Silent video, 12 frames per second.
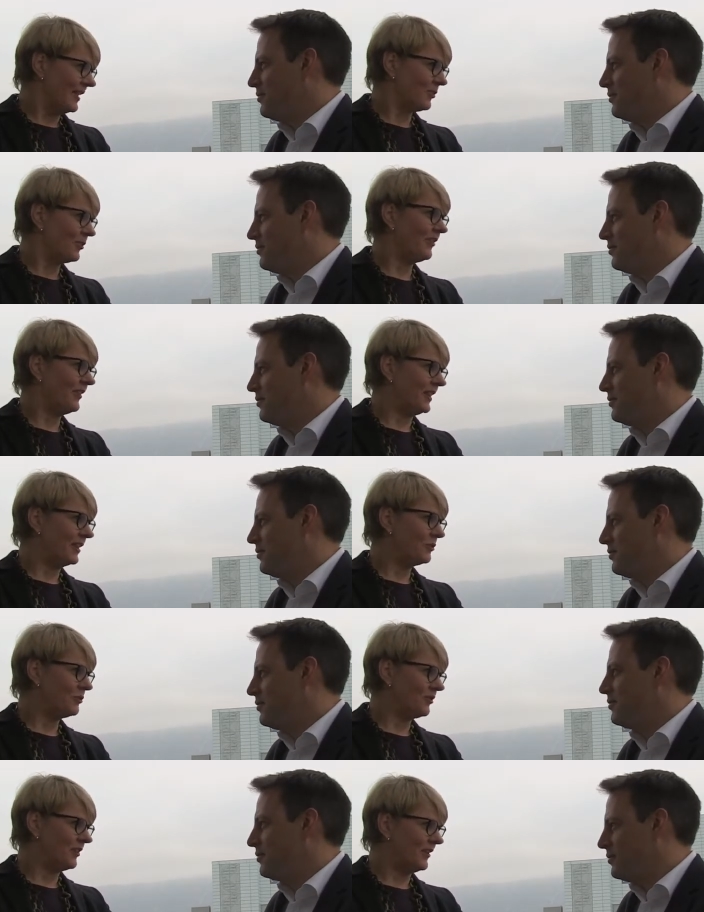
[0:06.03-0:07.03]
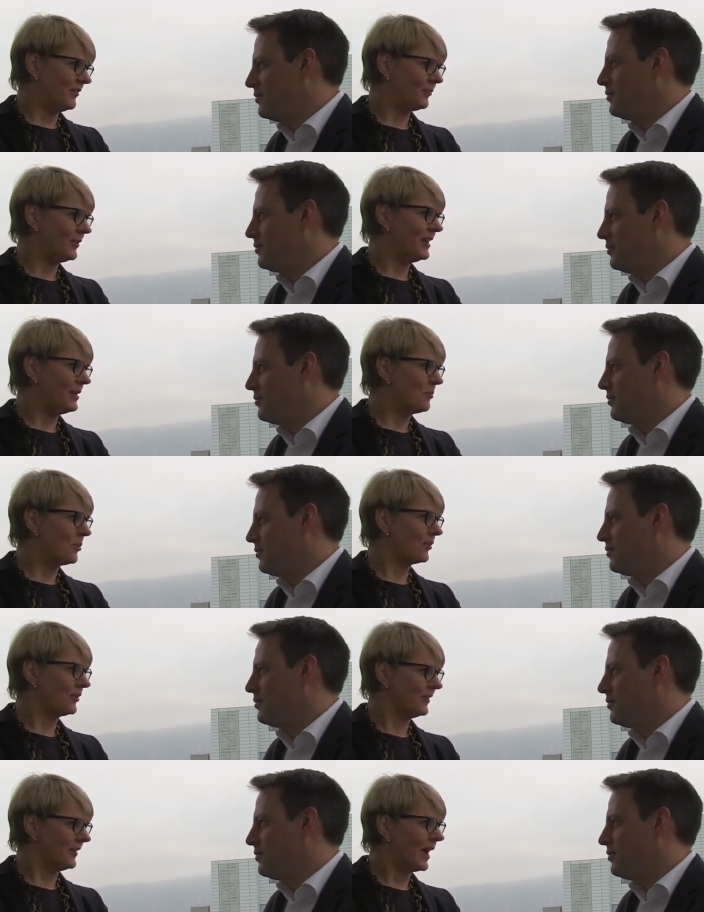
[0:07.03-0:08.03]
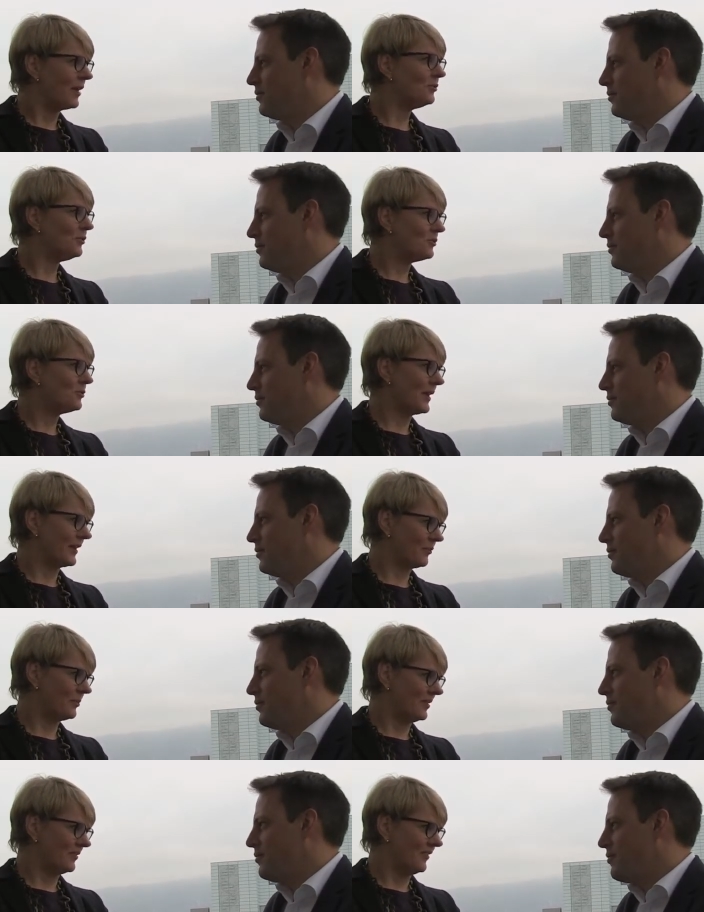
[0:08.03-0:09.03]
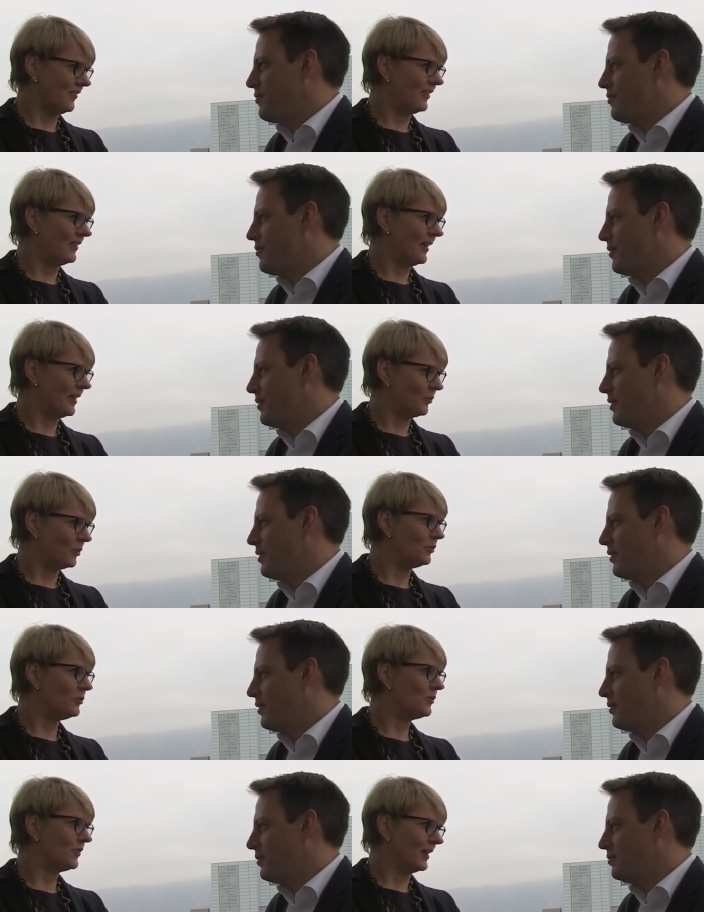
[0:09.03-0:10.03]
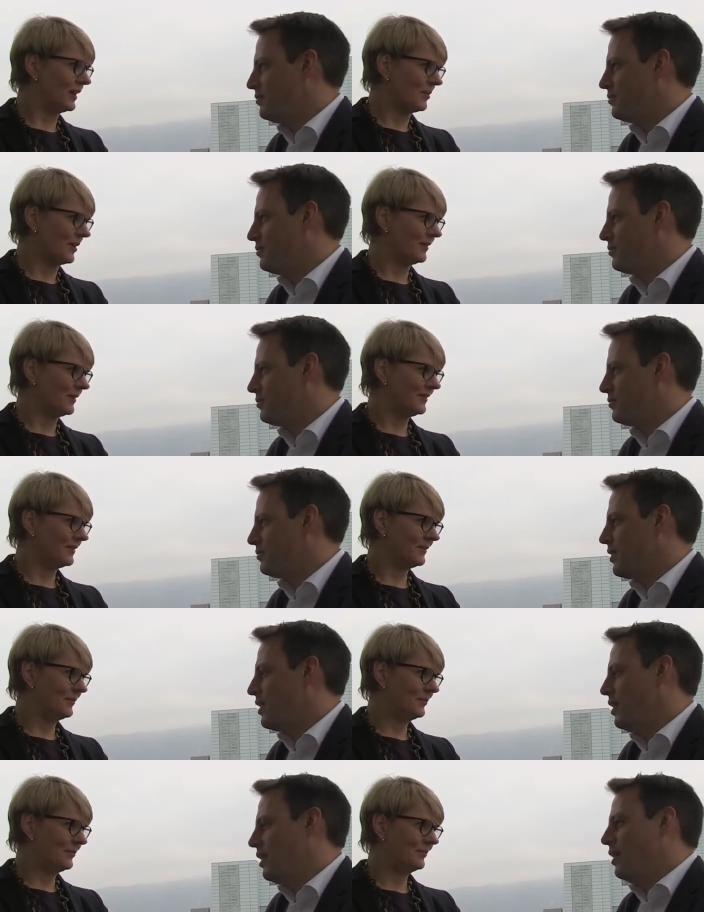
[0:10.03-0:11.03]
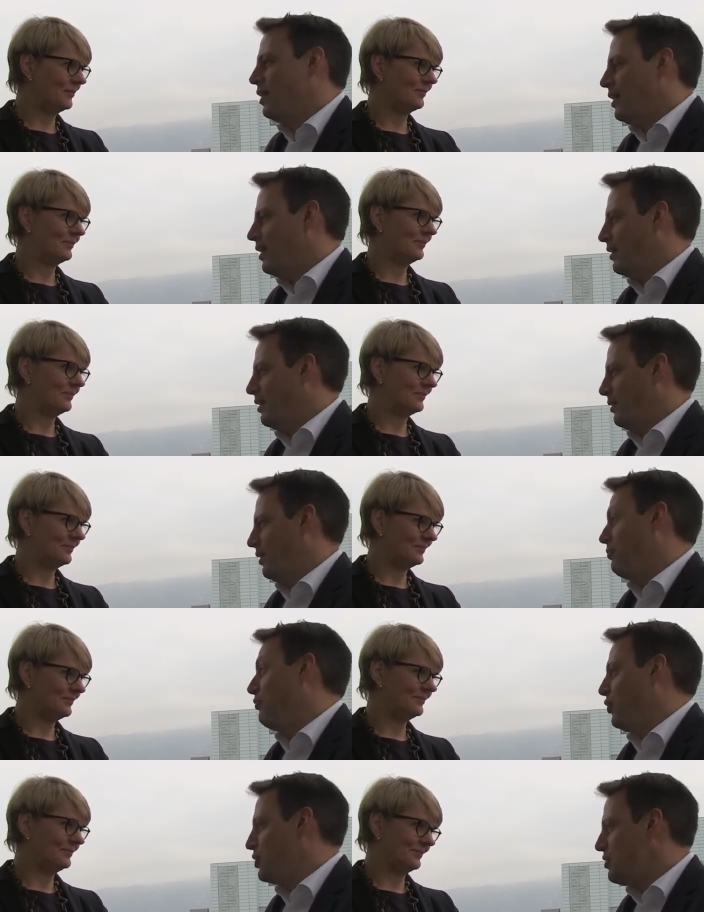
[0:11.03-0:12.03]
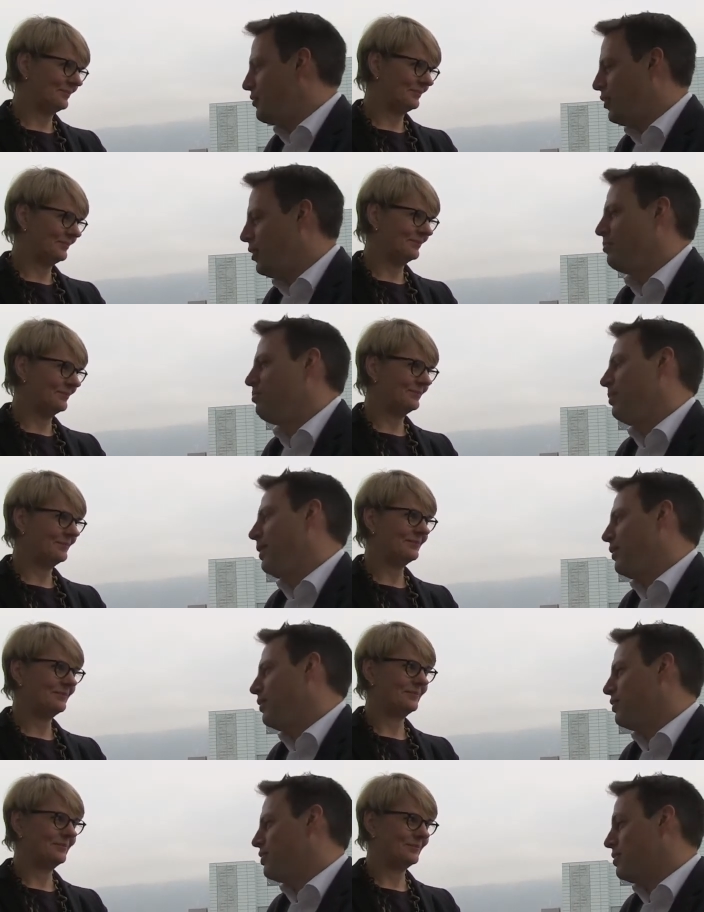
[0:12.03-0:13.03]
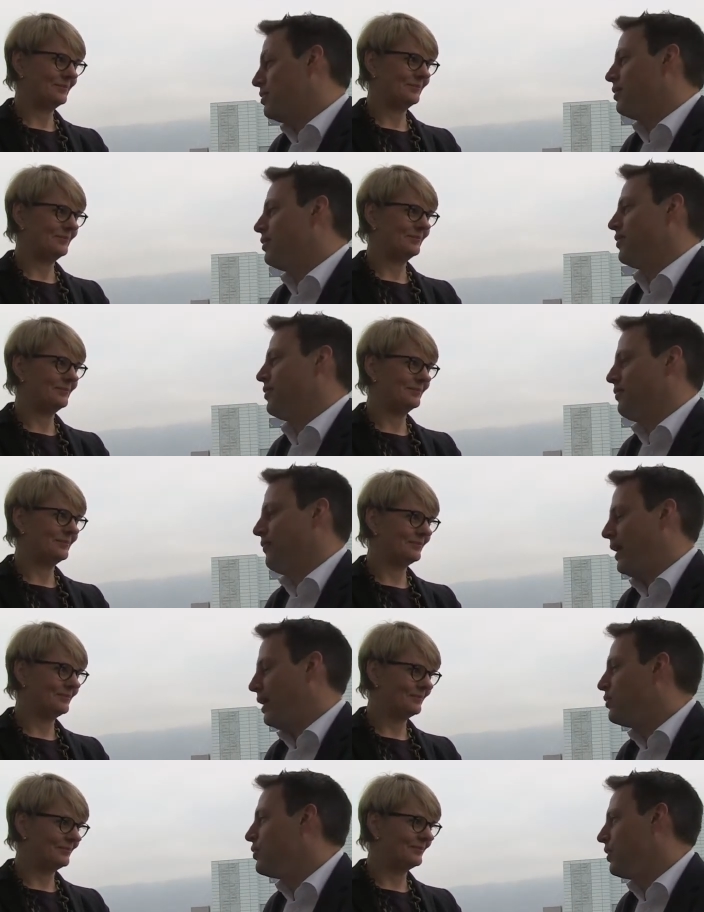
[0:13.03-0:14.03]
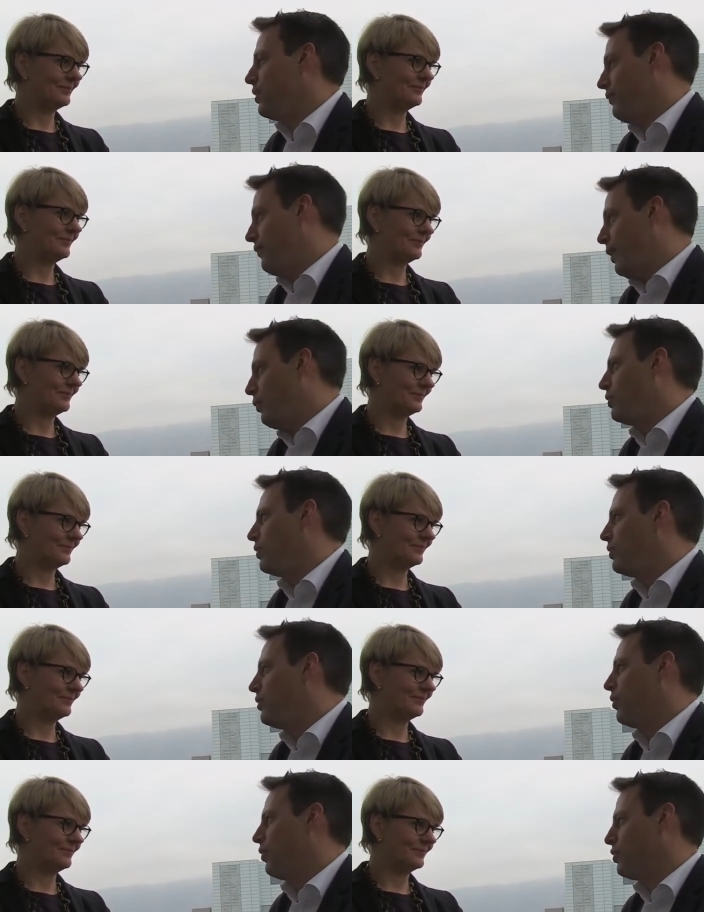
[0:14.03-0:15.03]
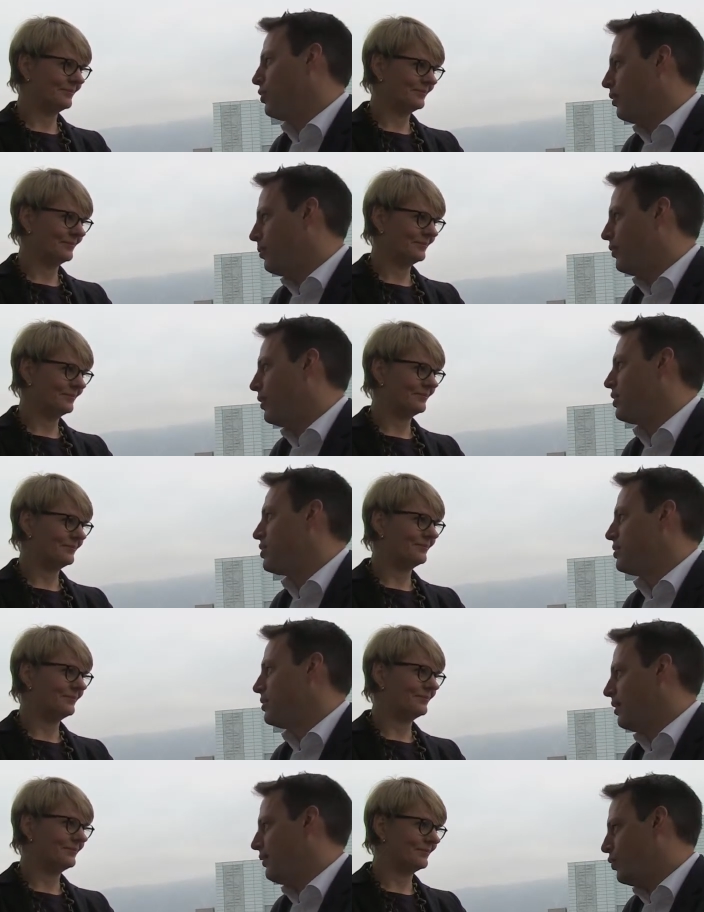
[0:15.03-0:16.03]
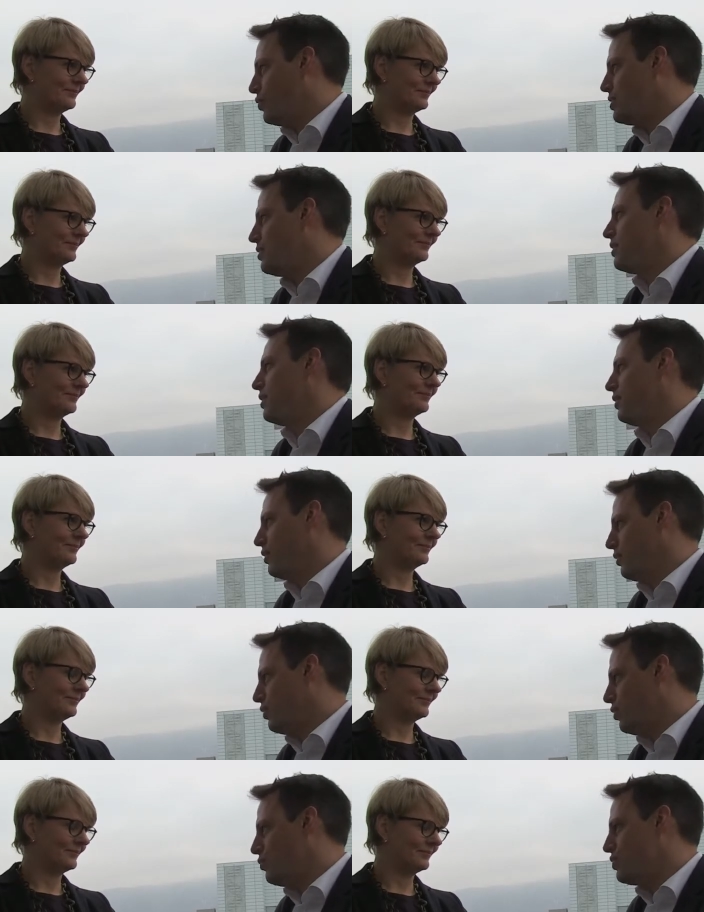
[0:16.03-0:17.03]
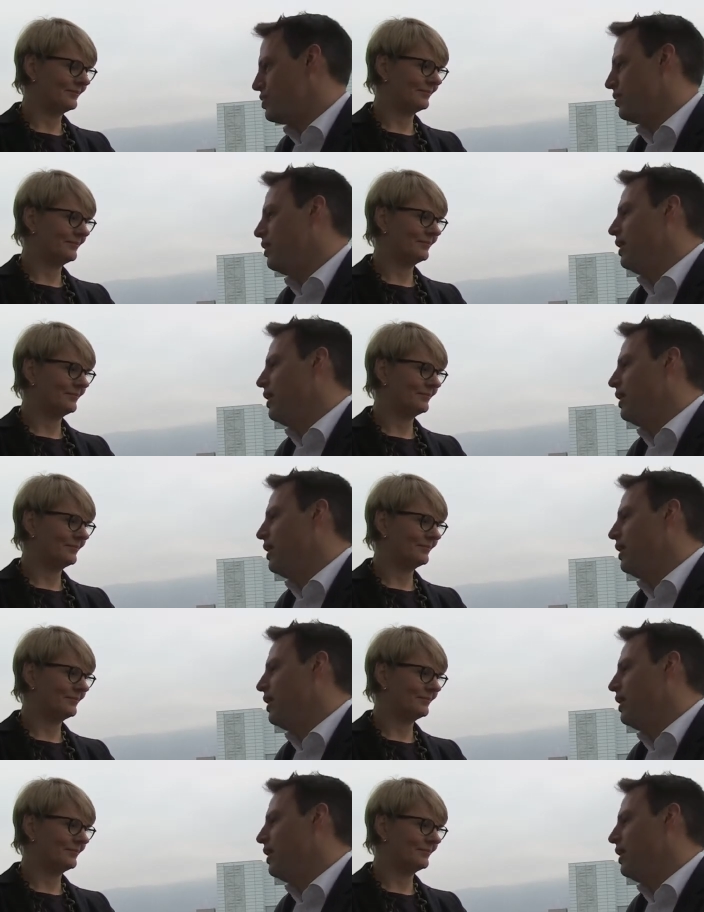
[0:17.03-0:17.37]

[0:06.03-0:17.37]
Speaker 1: diversity inclusion is really important. How do you experience it and what do you think about it?
Speaker 2: Um, first of all, Biogen's values are founded on collaboration, diversity, and inclusion,